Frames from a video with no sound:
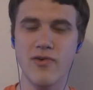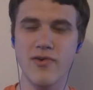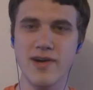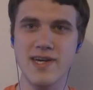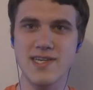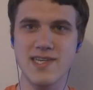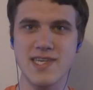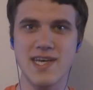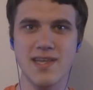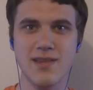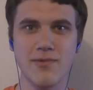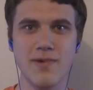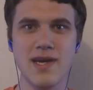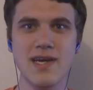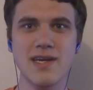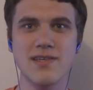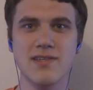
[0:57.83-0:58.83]
each day of the
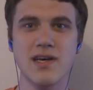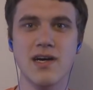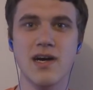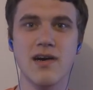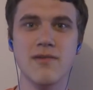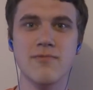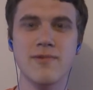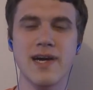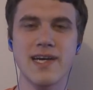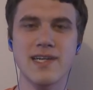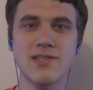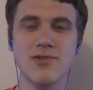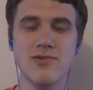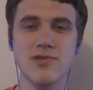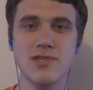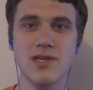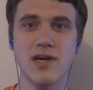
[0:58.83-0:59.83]
week, react
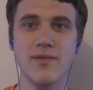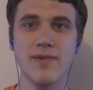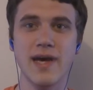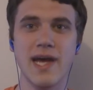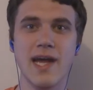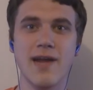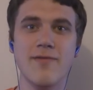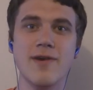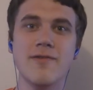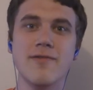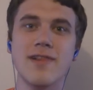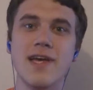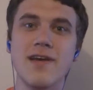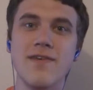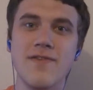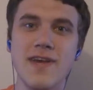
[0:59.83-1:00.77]
to some anime related